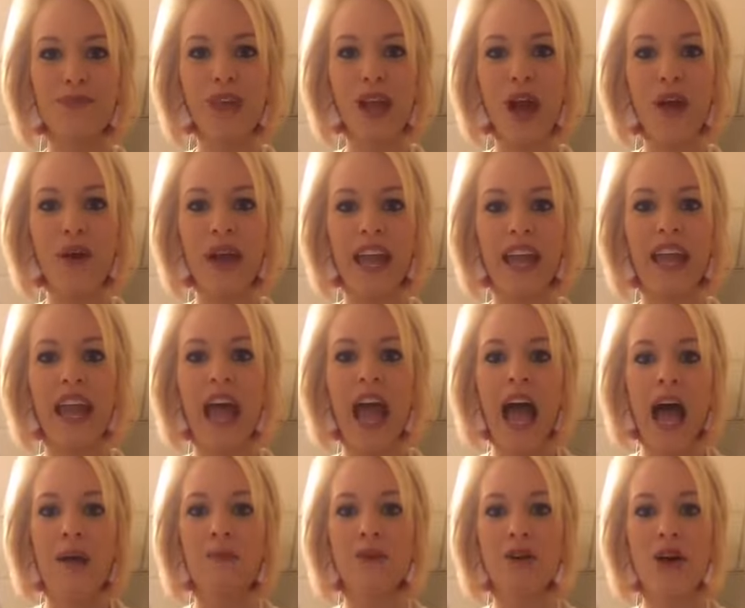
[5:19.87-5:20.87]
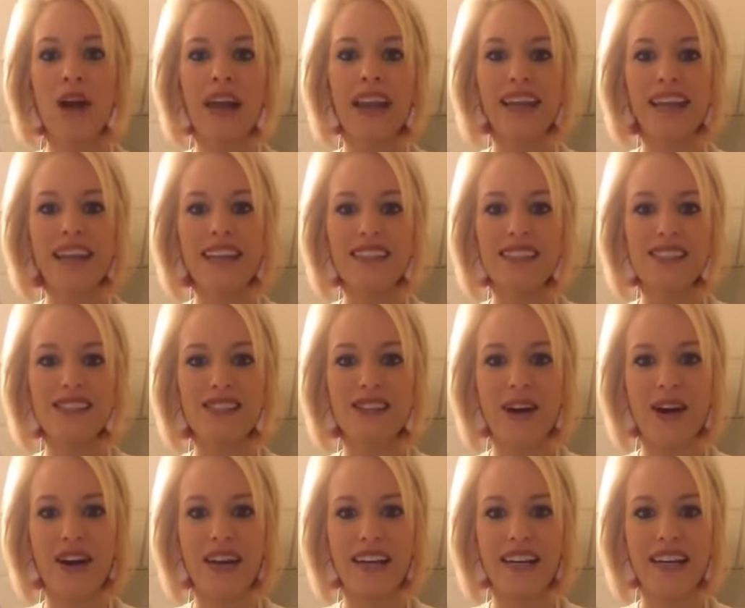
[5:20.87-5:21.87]
okay, I'm going to go ahead and get
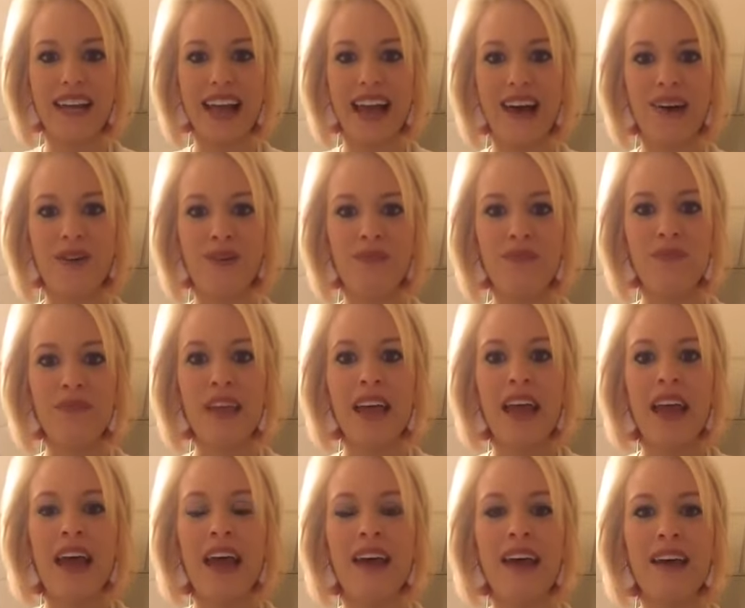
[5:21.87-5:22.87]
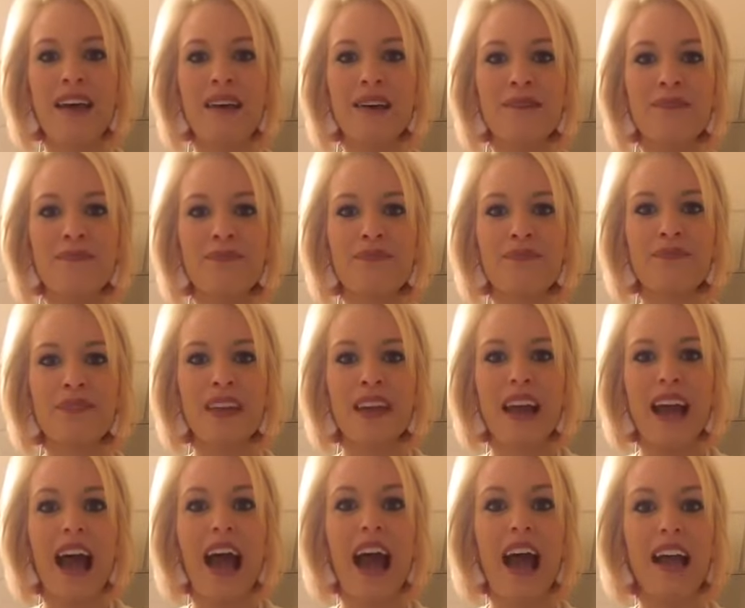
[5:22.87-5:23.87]
started now. I
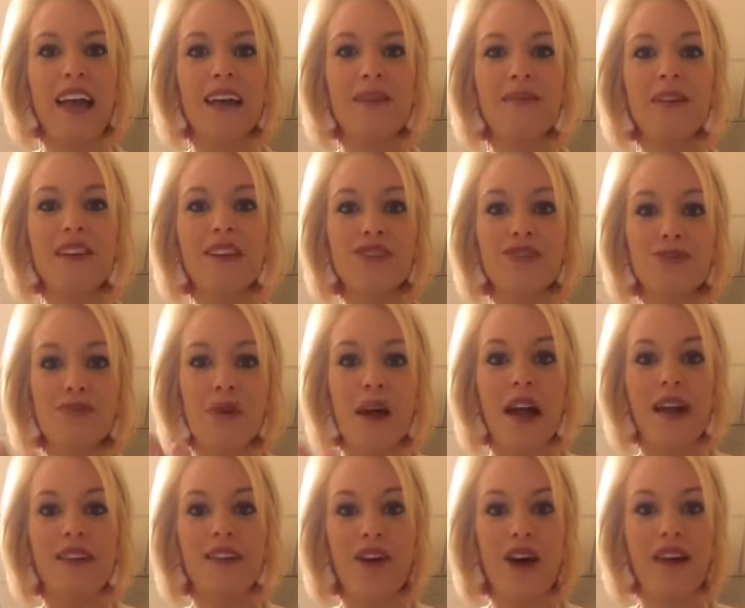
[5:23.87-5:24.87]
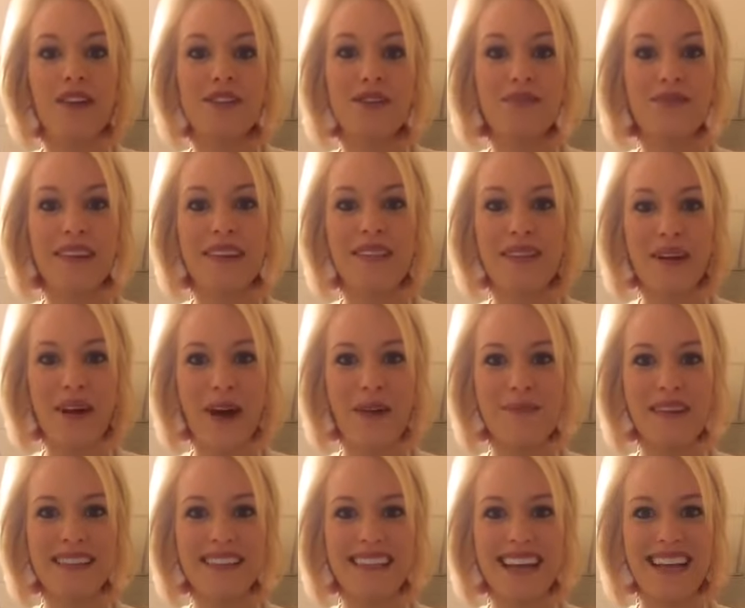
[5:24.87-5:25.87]
am going to try not to read the
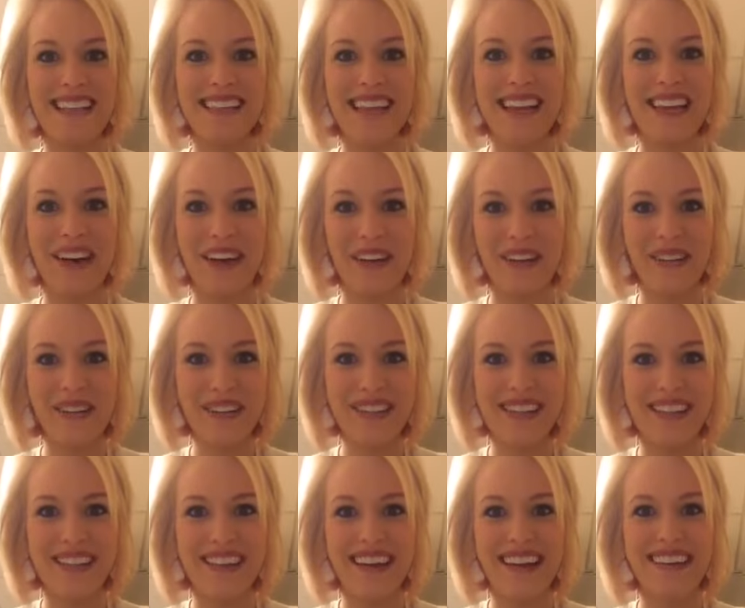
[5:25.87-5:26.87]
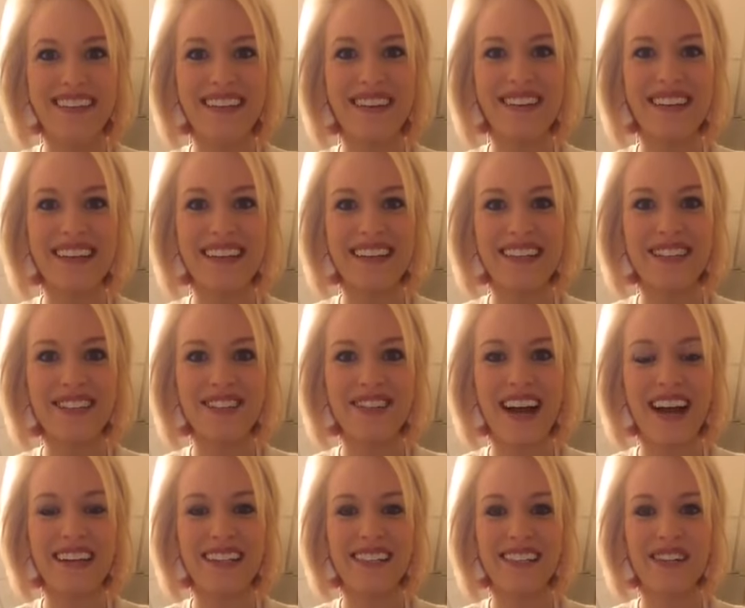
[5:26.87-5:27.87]
comments as I go so that I don't get
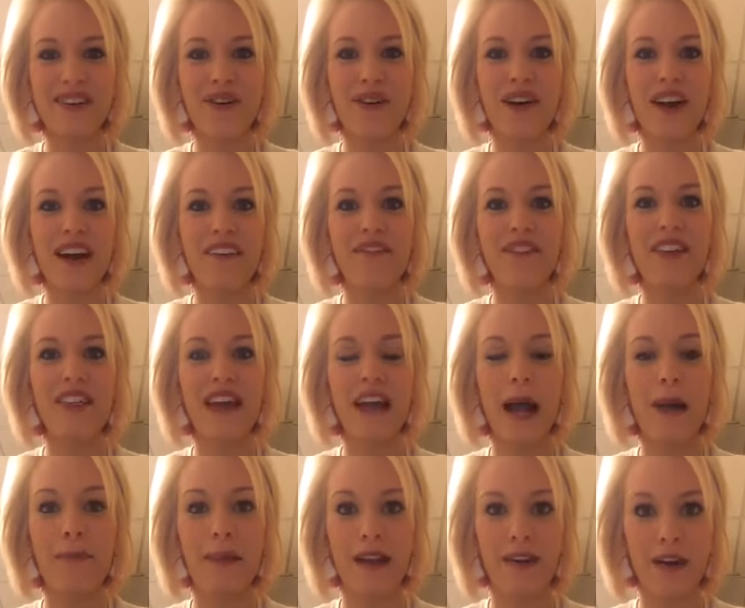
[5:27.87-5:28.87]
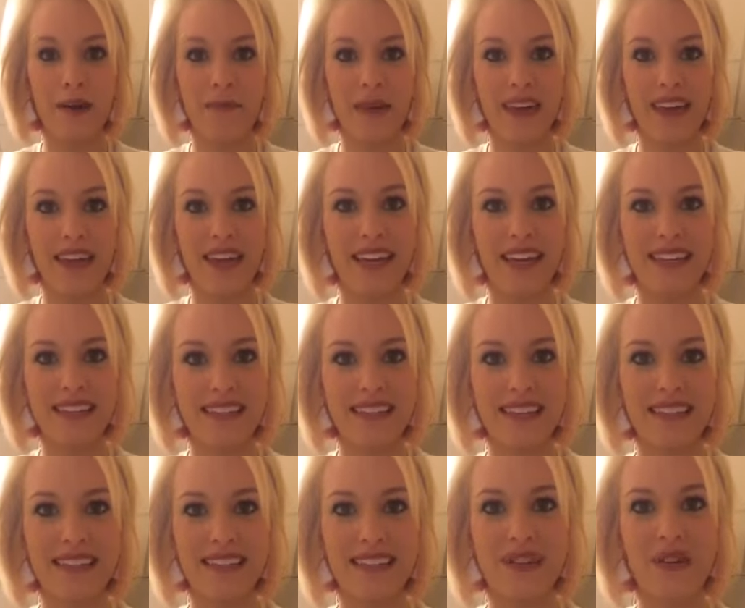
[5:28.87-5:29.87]
distracted or I feel like I might not make any
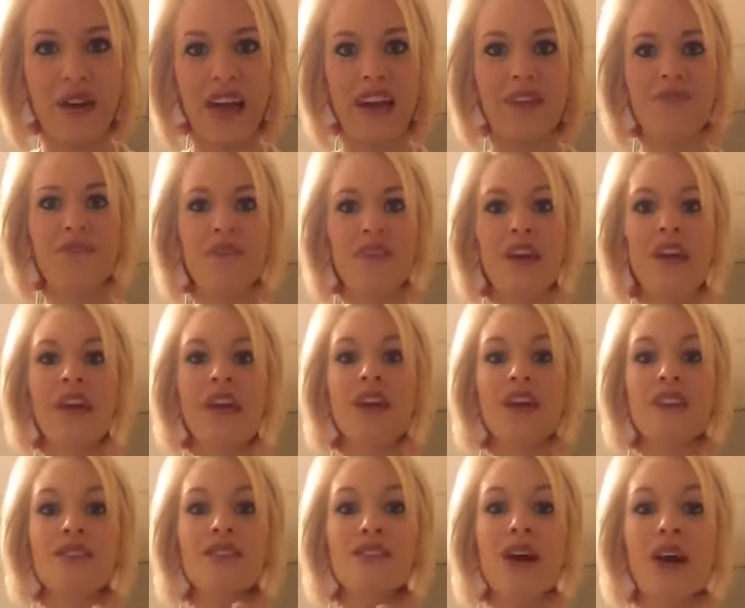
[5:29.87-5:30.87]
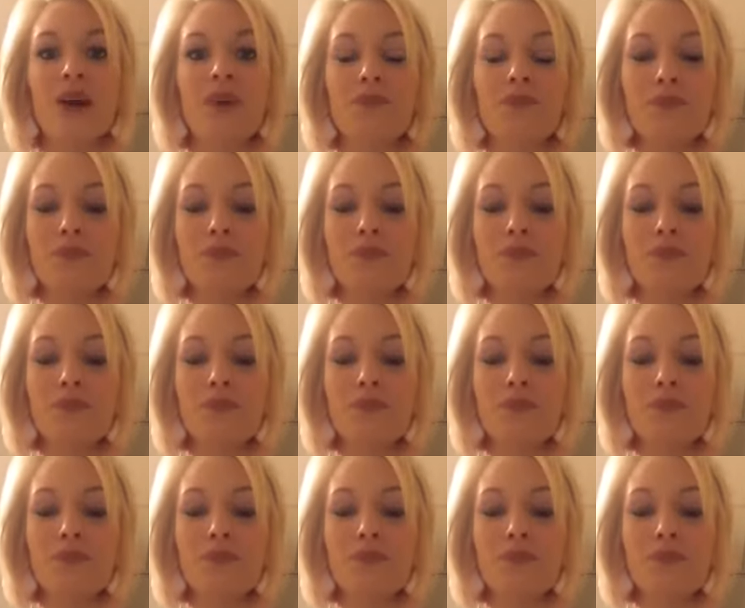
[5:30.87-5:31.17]
sense, okay? So,